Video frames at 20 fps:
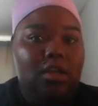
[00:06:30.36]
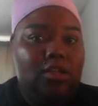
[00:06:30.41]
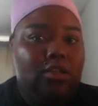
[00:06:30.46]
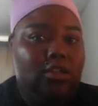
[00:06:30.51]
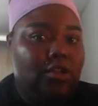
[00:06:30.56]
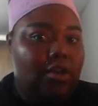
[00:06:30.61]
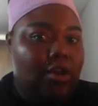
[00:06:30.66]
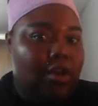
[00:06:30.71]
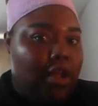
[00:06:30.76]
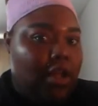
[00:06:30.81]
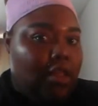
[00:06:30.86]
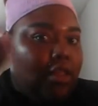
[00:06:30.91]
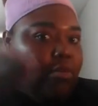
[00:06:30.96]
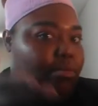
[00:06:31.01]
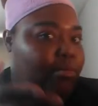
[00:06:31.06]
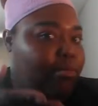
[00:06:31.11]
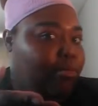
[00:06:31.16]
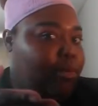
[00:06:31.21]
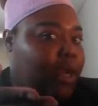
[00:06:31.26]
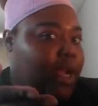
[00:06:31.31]
So now the
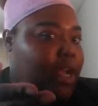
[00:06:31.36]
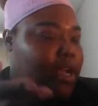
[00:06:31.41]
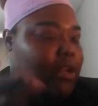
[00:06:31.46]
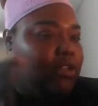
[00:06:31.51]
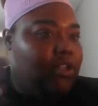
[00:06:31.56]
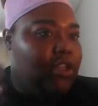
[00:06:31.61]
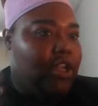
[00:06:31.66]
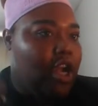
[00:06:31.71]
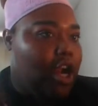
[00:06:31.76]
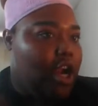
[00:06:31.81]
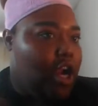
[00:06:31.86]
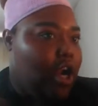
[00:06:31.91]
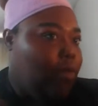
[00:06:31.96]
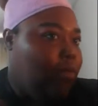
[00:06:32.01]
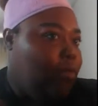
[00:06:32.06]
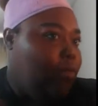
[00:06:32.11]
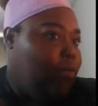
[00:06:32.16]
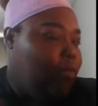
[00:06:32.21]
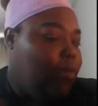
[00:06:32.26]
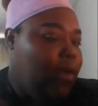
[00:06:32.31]
brows are
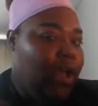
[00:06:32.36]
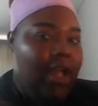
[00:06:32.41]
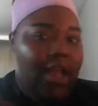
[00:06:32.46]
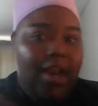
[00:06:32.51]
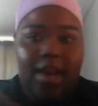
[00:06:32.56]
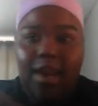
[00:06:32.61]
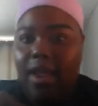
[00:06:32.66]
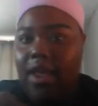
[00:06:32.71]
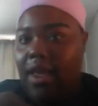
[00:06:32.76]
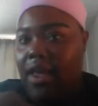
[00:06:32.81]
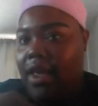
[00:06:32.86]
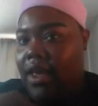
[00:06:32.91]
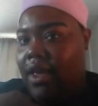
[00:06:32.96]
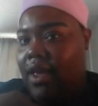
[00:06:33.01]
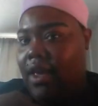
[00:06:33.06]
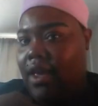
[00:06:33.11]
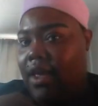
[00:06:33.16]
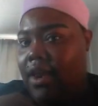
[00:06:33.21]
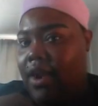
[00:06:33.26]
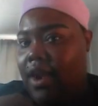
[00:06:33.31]
one
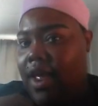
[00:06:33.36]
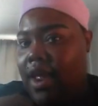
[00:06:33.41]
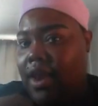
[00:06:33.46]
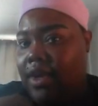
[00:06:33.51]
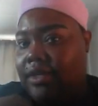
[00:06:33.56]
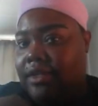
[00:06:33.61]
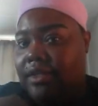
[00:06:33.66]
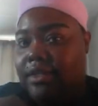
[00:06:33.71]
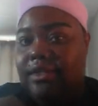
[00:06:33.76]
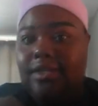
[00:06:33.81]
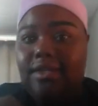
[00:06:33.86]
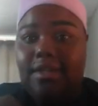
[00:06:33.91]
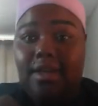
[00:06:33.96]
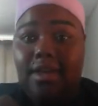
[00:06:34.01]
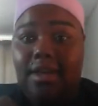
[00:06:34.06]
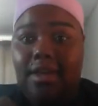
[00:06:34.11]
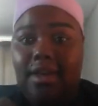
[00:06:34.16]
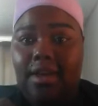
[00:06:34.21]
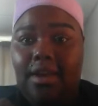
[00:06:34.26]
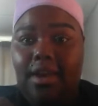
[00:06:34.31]
and
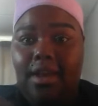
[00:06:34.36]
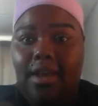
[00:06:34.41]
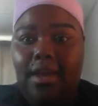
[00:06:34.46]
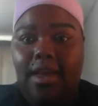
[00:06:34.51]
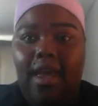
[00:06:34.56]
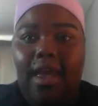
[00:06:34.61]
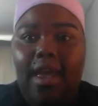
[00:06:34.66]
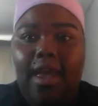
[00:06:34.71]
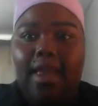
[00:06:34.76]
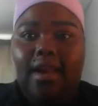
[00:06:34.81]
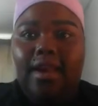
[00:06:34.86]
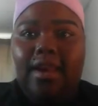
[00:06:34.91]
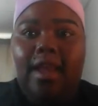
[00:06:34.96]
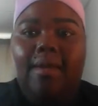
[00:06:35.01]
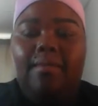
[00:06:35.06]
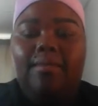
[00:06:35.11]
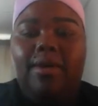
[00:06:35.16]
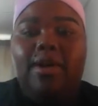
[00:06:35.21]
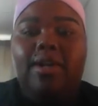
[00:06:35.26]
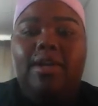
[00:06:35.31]
done.
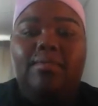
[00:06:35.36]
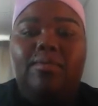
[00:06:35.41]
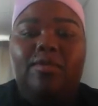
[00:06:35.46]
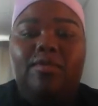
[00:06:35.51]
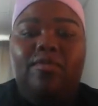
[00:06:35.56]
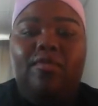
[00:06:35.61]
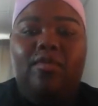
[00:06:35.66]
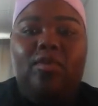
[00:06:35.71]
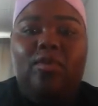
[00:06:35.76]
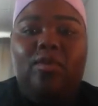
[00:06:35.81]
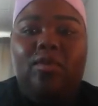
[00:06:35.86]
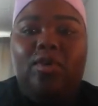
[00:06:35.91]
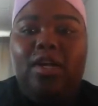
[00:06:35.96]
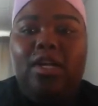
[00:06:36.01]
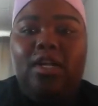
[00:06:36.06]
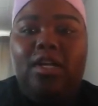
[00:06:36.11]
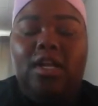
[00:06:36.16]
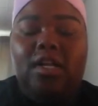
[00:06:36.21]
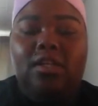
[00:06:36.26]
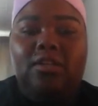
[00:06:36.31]
Now I'm going to move
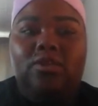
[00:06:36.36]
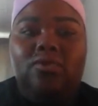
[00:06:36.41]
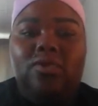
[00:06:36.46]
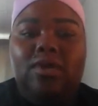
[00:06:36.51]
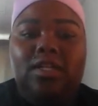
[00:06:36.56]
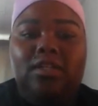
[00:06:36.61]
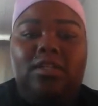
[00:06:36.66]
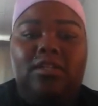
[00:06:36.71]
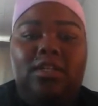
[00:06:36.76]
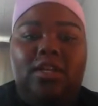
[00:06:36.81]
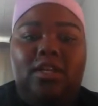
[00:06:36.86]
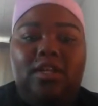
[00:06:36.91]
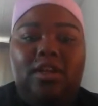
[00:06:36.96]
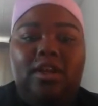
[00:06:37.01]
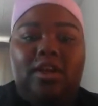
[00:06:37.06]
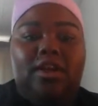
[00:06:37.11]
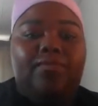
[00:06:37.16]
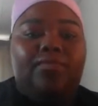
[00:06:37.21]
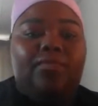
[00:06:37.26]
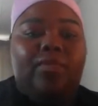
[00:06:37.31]
on to
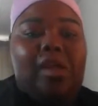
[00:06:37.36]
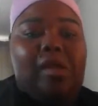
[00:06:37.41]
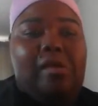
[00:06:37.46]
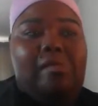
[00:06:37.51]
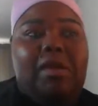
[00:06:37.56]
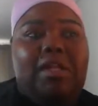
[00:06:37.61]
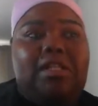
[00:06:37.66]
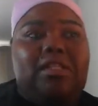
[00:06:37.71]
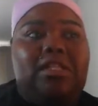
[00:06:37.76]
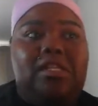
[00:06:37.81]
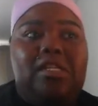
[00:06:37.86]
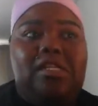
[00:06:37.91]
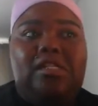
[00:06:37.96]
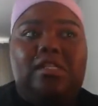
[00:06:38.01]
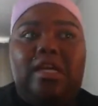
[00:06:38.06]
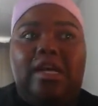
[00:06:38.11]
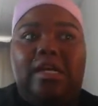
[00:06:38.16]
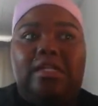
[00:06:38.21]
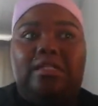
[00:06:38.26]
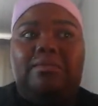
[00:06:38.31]
concealer. Um, I did need
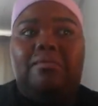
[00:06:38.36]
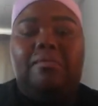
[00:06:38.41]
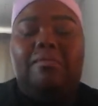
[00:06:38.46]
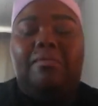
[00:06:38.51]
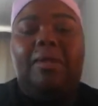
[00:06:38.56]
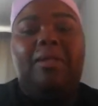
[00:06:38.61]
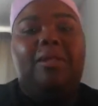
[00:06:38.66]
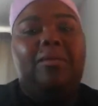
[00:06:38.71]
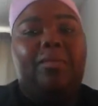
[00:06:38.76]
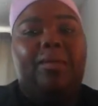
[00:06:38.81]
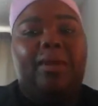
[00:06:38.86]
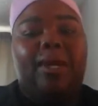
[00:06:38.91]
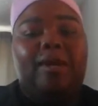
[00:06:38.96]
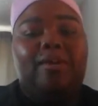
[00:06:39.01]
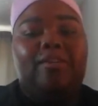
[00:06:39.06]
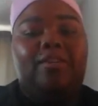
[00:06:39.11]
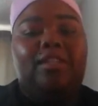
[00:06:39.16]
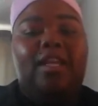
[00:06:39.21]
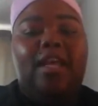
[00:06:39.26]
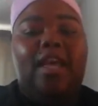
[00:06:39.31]
to ask him about the
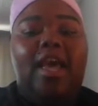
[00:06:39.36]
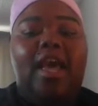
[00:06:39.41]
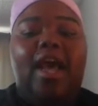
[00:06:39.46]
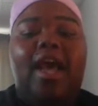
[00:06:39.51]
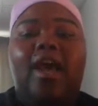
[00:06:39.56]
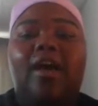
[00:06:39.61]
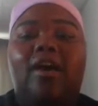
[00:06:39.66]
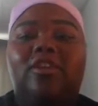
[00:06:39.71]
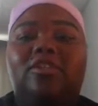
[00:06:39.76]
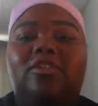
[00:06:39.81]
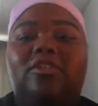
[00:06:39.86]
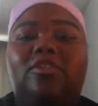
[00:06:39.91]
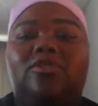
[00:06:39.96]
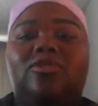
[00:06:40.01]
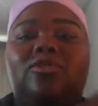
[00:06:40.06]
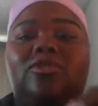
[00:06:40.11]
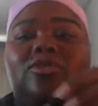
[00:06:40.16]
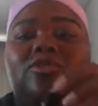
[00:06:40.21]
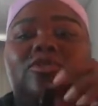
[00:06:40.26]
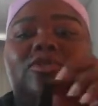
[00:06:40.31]
brows. I also
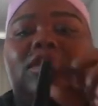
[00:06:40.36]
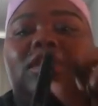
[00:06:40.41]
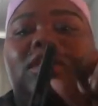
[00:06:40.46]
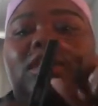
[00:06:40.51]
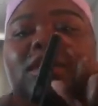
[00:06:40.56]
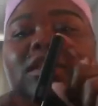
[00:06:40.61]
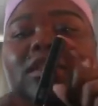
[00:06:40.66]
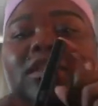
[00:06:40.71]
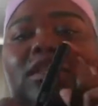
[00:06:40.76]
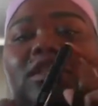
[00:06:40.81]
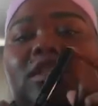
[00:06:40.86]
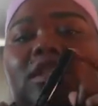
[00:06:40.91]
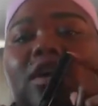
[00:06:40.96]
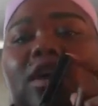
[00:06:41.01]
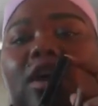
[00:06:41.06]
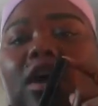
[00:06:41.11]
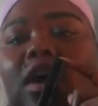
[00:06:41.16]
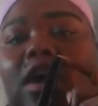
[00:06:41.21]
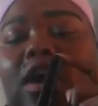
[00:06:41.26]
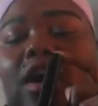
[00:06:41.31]
do use this
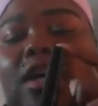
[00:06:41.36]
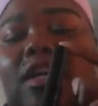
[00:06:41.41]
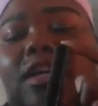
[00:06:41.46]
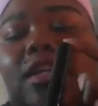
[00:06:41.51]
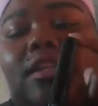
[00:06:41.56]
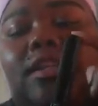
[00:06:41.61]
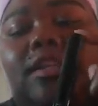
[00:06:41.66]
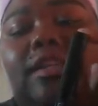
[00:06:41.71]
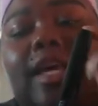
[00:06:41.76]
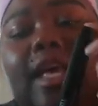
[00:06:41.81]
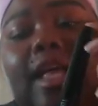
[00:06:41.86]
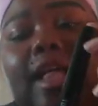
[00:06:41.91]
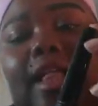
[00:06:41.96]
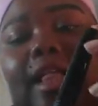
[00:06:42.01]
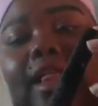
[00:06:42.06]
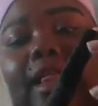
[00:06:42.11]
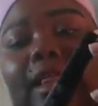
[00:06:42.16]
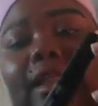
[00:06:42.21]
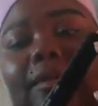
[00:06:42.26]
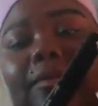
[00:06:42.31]

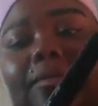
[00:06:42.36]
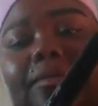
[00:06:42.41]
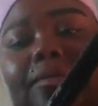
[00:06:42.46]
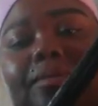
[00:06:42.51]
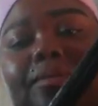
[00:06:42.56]
Ardell